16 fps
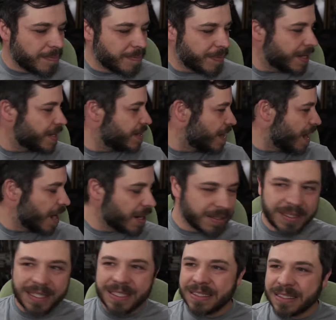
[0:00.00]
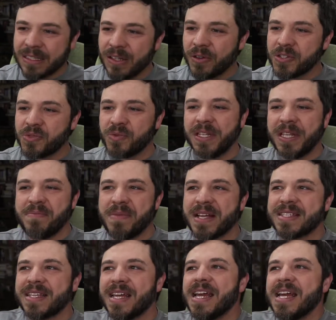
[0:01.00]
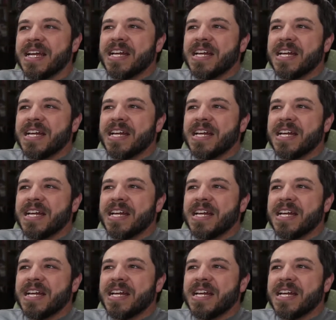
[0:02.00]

but not, it looks really messy.